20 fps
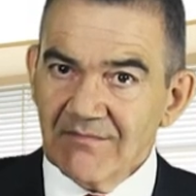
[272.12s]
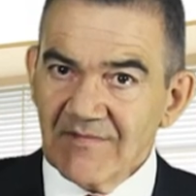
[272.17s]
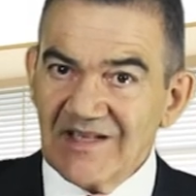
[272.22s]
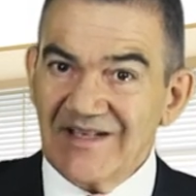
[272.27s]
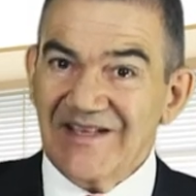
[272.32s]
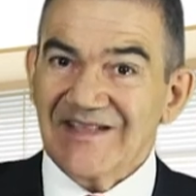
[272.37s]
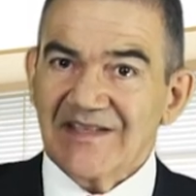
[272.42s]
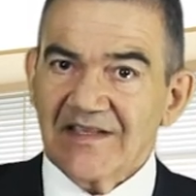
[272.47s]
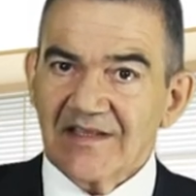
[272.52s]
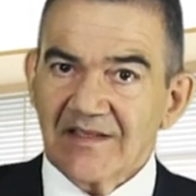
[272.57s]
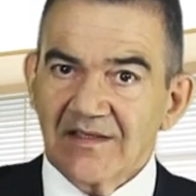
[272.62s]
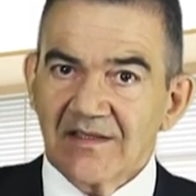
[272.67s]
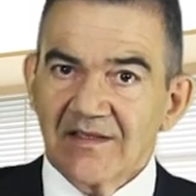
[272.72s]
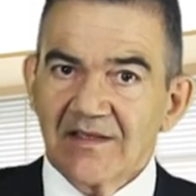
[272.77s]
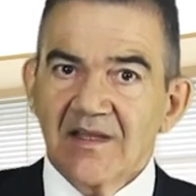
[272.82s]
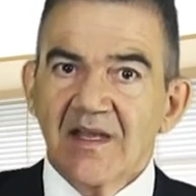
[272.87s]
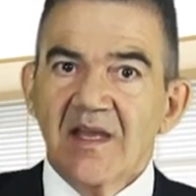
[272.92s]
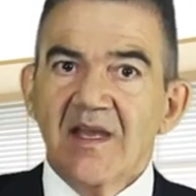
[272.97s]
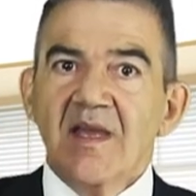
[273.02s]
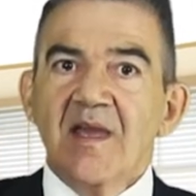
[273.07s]
Critical.
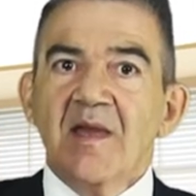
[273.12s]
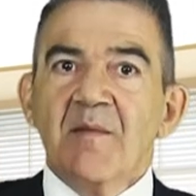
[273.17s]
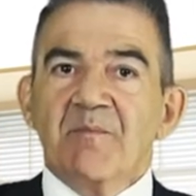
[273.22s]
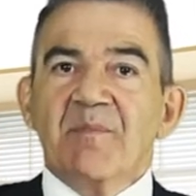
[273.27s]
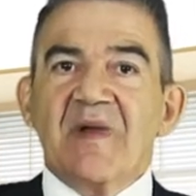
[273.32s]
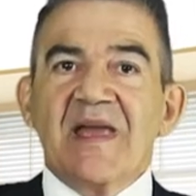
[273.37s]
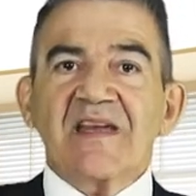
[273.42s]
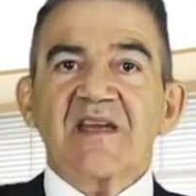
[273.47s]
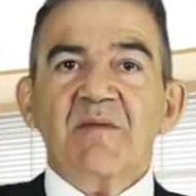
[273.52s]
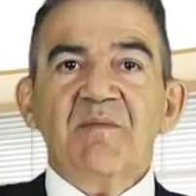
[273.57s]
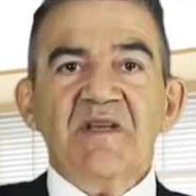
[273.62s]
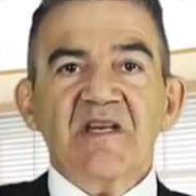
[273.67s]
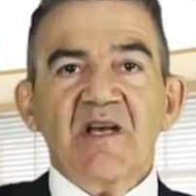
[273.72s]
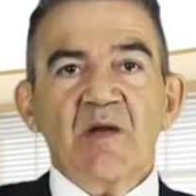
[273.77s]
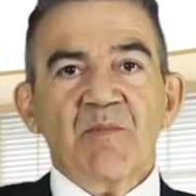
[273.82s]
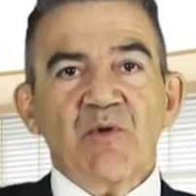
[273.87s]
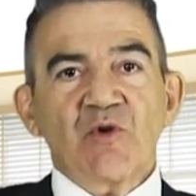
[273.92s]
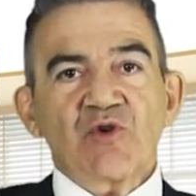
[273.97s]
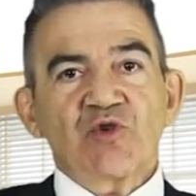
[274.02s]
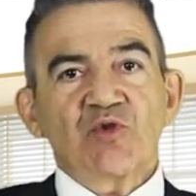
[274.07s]
Bank
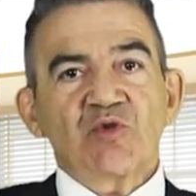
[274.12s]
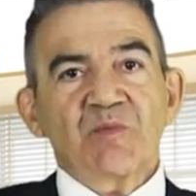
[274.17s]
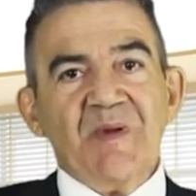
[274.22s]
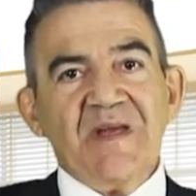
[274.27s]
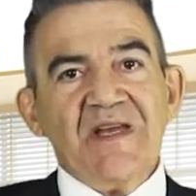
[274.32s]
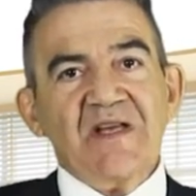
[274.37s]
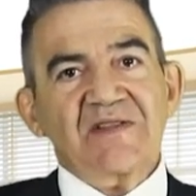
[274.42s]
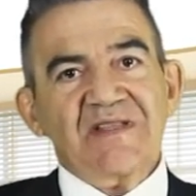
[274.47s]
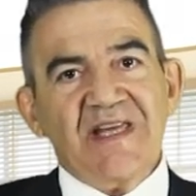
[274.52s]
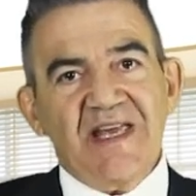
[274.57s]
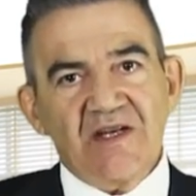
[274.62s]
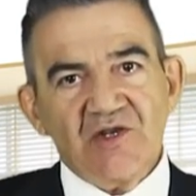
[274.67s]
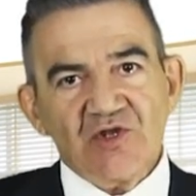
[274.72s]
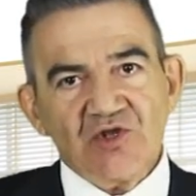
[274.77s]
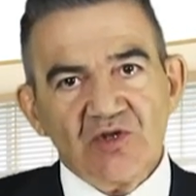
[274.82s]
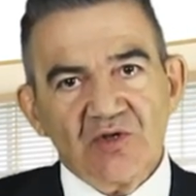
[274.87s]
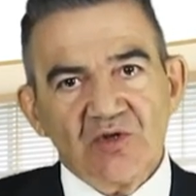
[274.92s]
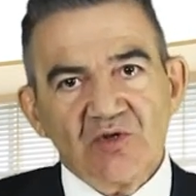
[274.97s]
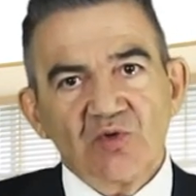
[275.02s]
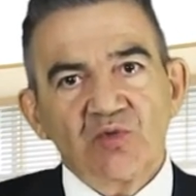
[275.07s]
Mirabaud should pay
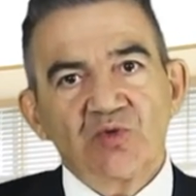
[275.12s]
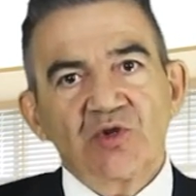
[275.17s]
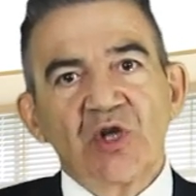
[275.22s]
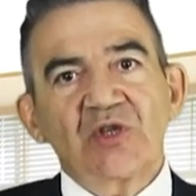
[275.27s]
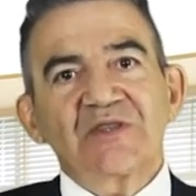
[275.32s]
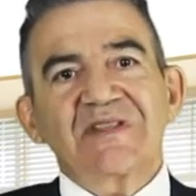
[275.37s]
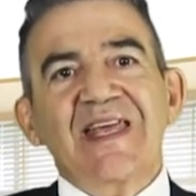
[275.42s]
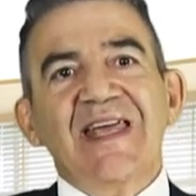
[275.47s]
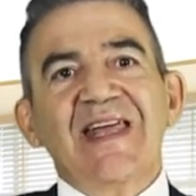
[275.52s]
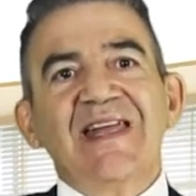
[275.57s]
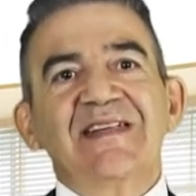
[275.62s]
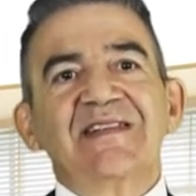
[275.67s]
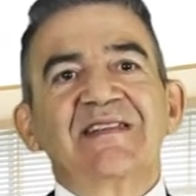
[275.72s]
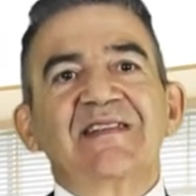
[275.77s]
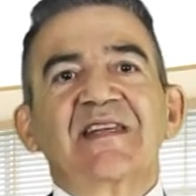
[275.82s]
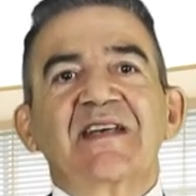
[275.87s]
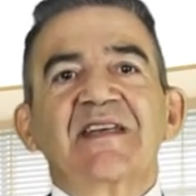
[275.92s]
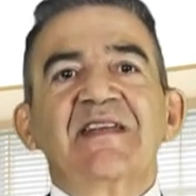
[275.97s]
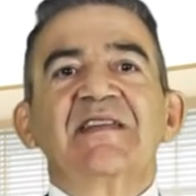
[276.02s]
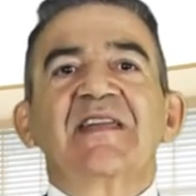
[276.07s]
attention to not
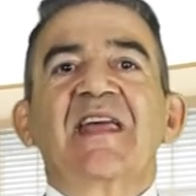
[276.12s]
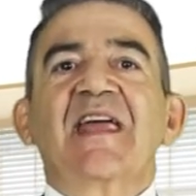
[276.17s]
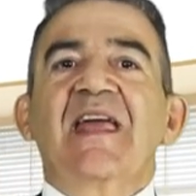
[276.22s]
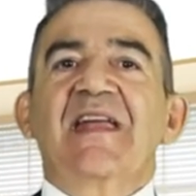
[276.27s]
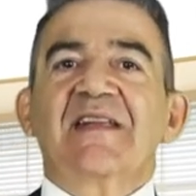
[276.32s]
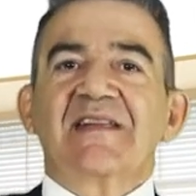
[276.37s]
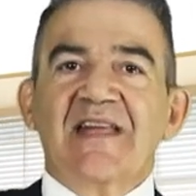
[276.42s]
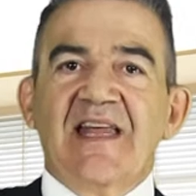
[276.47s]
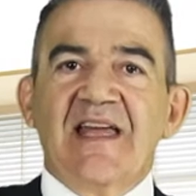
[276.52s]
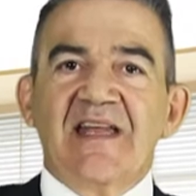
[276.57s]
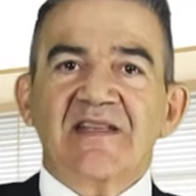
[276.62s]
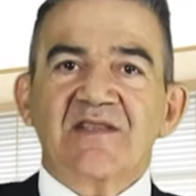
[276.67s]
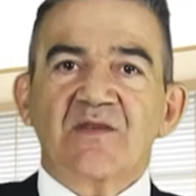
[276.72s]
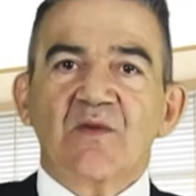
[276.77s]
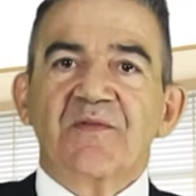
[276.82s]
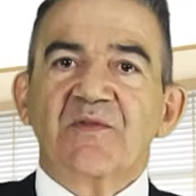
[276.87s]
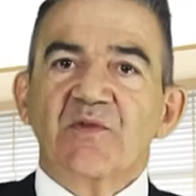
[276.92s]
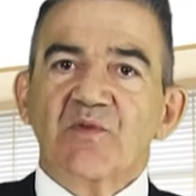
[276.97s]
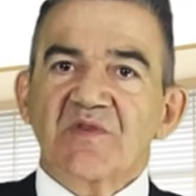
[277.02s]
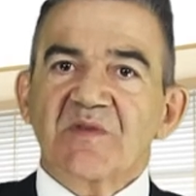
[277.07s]
enter in the headlines
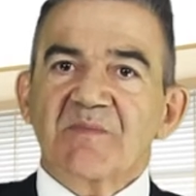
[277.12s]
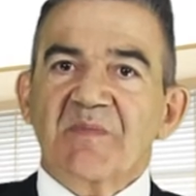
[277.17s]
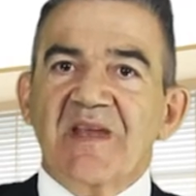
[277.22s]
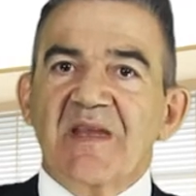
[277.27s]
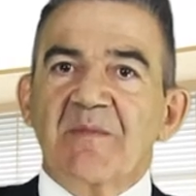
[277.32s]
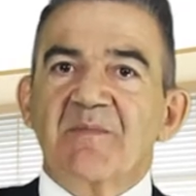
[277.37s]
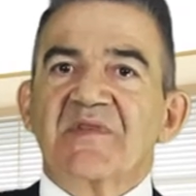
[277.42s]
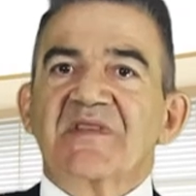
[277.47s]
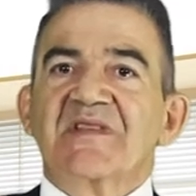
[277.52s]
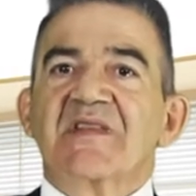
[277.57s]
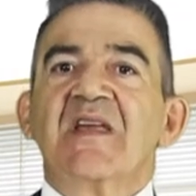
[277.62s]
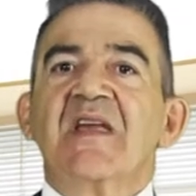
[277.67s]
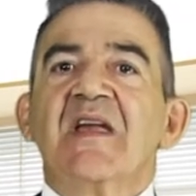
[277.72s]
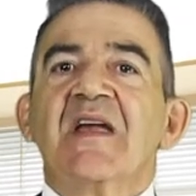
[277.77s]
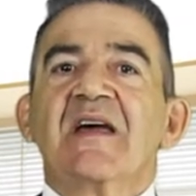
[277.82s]
of newspapers.